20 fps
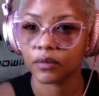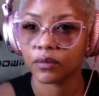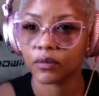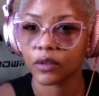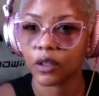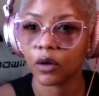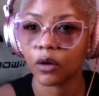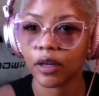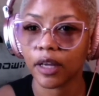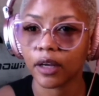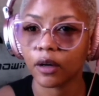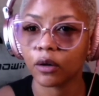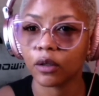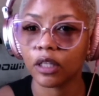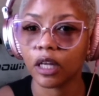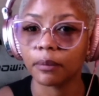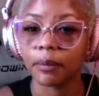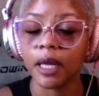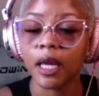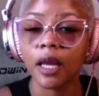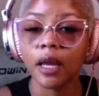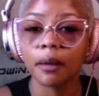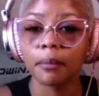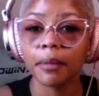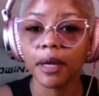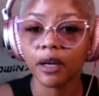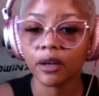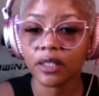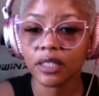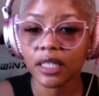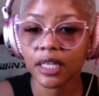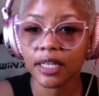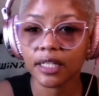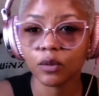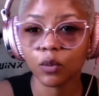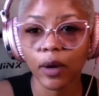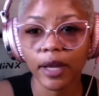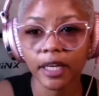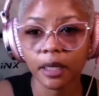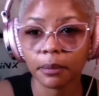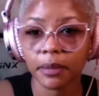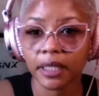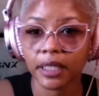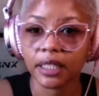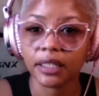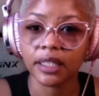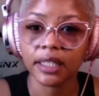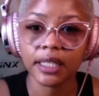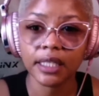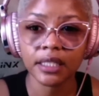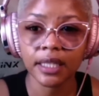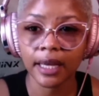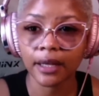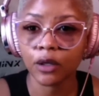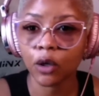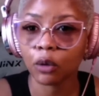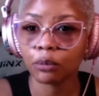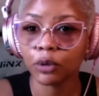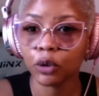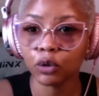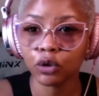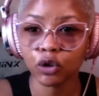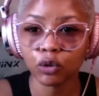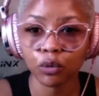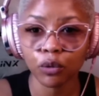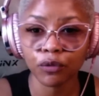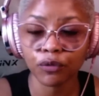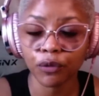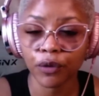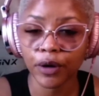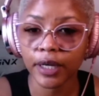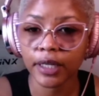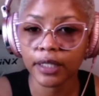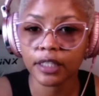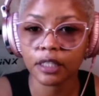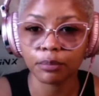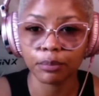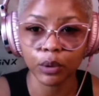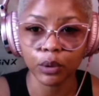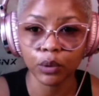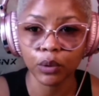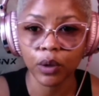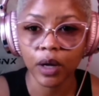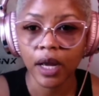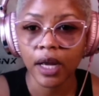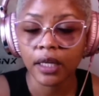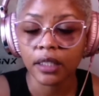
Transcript: Okay, hold up. Mel says, wait a minute. These ain't no mutual friends, boo.